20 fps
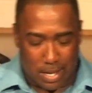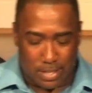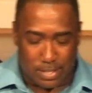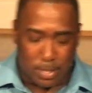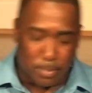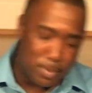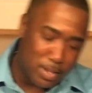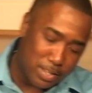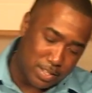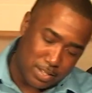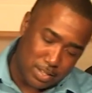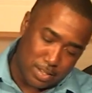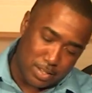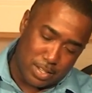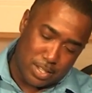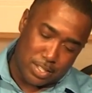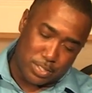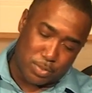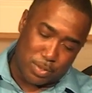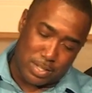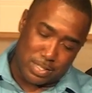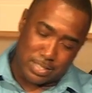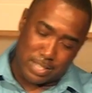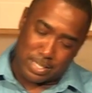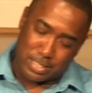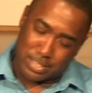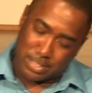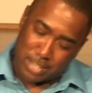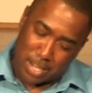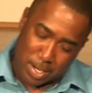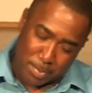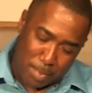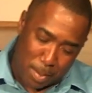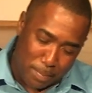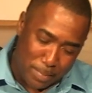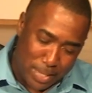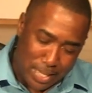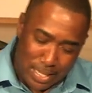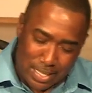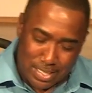Some other translations talk
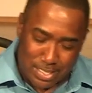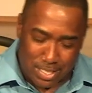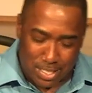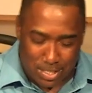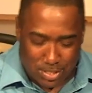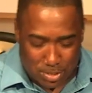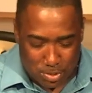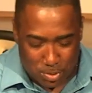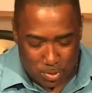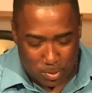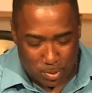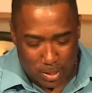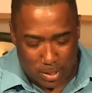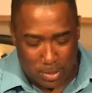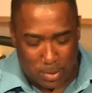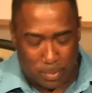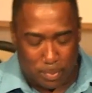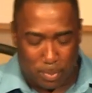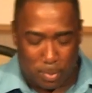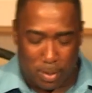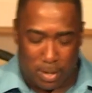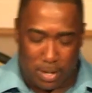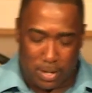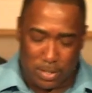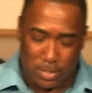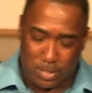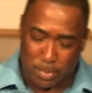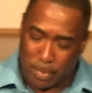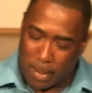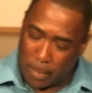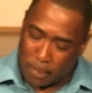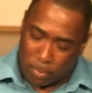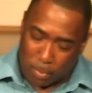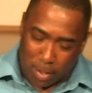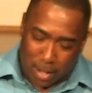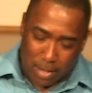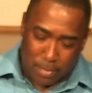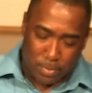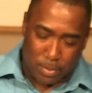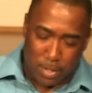about being intentional in your prayers, about
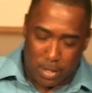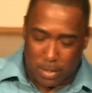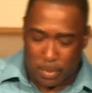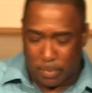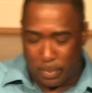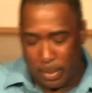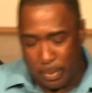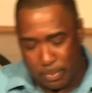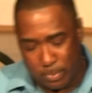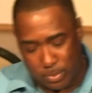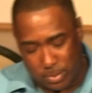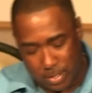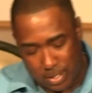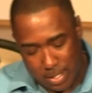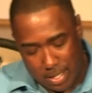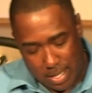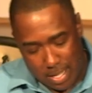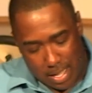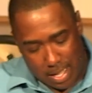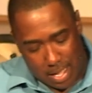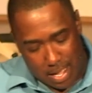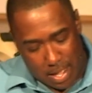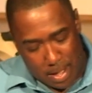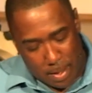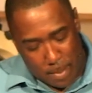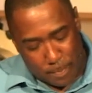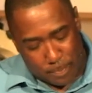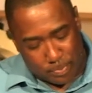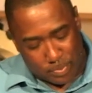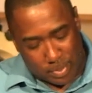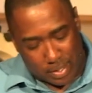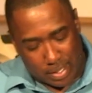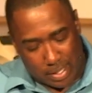praying for other people. The